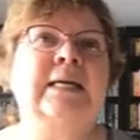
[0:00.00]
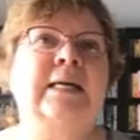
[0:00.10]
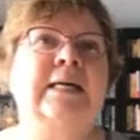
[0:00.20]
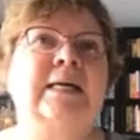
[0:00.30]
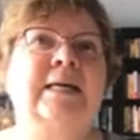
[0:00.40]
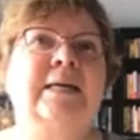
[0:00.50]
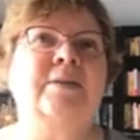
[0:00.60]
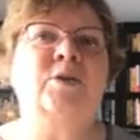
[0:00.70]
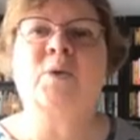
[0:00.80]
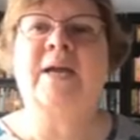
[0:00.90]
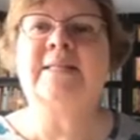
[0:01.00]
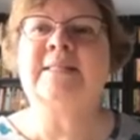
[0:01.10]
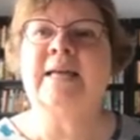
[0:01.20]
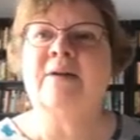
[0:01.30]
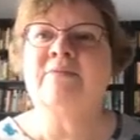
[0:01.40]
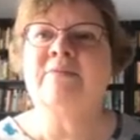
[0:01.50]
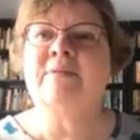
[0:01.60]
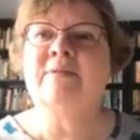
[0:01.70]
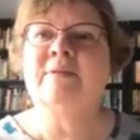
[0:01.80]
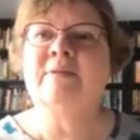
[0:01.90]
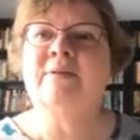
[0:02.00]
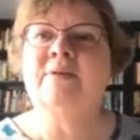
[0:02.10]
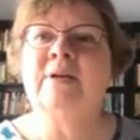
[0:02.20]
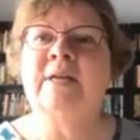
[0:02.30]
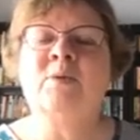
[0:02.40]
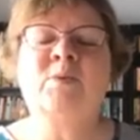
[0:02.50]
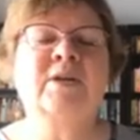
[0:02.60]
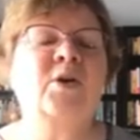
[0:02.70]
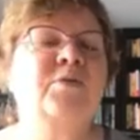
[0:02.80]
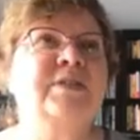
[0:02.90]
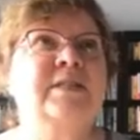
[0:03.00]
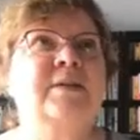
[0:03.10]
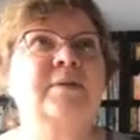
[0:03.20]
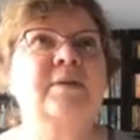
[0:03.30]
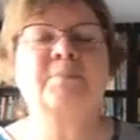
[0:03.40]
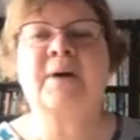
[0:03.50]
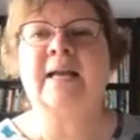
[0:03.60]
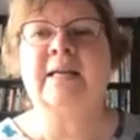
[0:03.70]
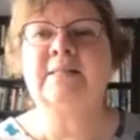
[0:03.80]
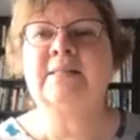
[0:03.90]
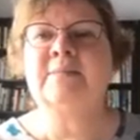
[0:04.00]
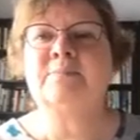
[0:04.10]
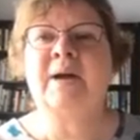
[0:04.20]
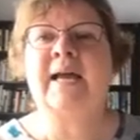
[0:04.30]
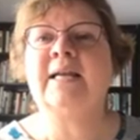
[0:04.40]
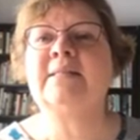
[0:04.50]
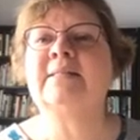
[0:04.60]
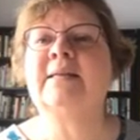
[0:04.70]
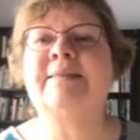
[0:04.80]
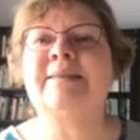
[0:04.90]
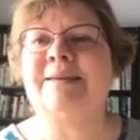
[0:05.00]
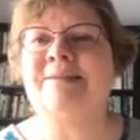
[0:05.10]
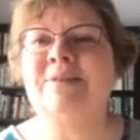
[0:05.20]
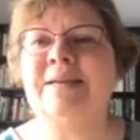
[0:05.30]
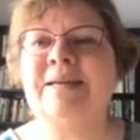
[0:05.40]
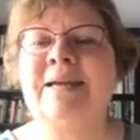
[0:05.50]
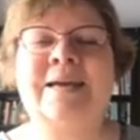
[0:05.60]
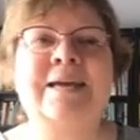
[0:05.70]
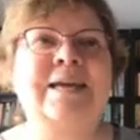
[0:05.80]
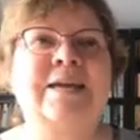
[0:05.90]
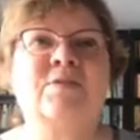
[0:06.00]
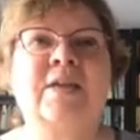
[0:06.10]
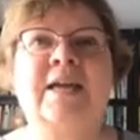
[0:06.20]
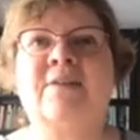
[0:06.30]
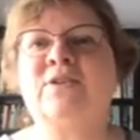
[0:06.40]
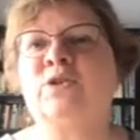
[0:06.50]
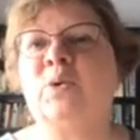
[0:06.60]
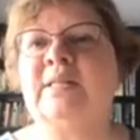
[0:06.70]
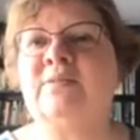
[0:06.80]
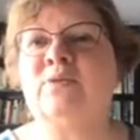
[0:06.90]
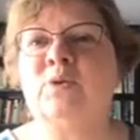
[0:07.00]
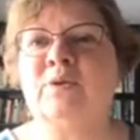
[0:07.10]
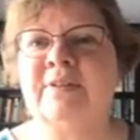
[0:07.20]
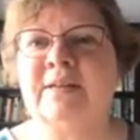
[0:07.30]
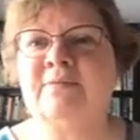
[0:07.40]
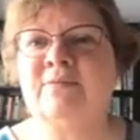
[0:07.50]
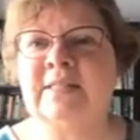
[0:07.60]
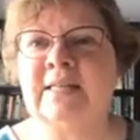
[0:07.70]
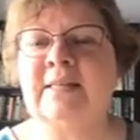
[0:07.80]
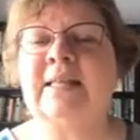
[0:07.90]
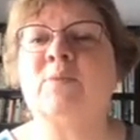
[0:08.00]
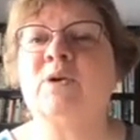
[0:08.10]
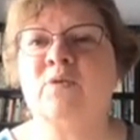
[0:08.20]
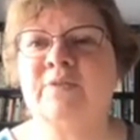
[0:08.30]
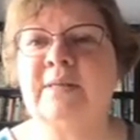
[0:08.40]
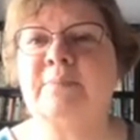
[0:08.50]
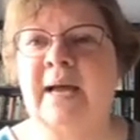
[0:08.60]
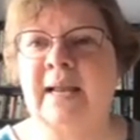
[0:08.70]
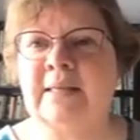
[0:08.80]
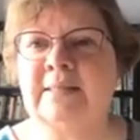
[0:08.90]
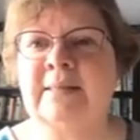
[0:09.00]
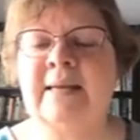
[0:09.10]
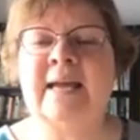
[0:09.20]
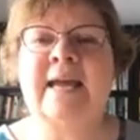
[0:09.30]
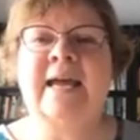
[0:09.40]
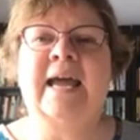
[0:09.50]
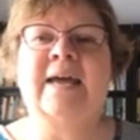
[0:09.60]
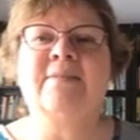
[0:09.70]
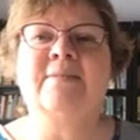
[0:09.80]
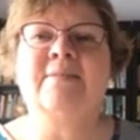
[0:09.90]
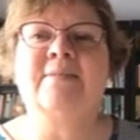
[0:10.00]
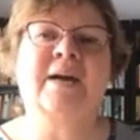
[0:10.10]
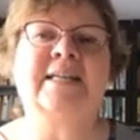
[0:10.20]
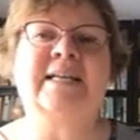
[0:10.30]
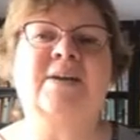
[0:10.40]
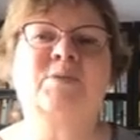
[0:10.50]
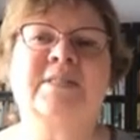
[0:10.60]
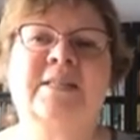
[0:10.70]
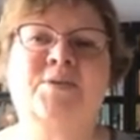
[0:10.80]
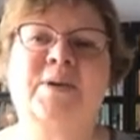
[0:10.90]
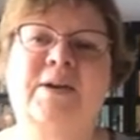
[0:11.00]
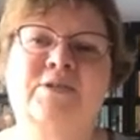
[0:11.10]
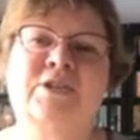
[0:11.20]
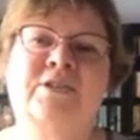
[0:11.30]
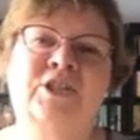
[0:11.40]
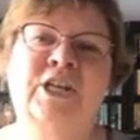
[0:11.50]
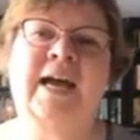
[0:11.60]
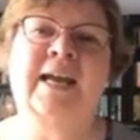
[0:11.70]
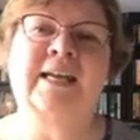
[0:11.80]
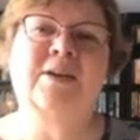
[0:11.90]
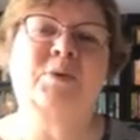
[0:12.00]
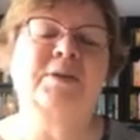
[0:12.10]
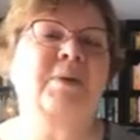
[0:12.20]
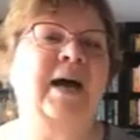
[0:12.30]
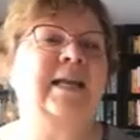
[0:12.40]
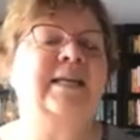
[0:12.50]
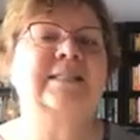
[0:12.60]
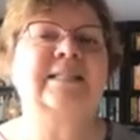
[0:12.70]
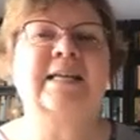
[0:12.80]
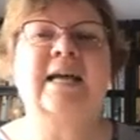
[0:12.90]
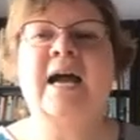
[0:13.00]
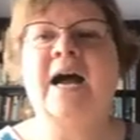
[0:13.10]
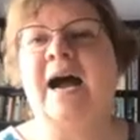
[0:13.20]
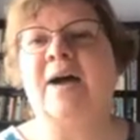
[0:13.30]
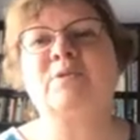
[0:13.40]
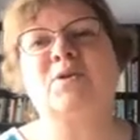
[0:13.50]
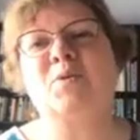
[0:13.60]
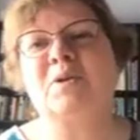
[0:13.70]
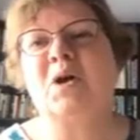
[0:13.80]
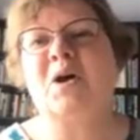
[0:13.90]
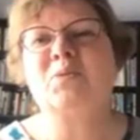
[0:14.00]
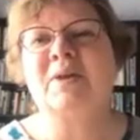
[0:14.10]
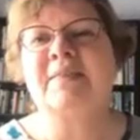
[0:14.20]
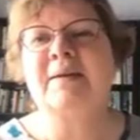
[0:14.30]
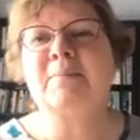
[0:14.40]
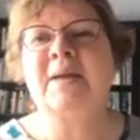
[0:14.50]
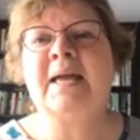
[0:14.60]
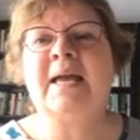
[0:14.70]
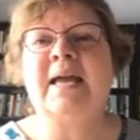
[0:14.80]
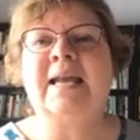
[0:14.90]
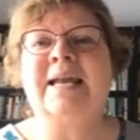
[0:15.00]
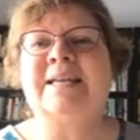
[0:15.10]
the right stuff. He would go visit pilots in the evening. If they have a choice of who to visit, they will go visit pilots. And my dad would sit around chatting with pilots, and I would go along with him, and I'd